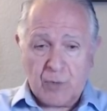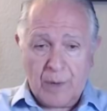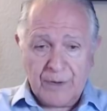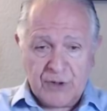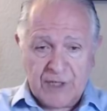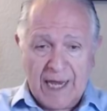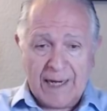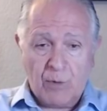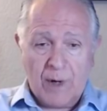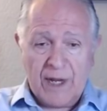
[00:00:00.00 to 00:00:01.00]
We went
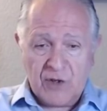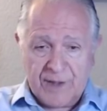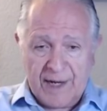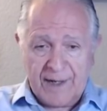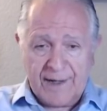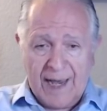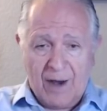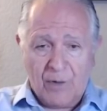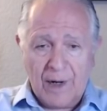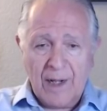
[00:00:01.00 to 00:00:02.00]
sideways, then
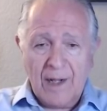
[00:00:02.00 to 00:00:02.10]
down,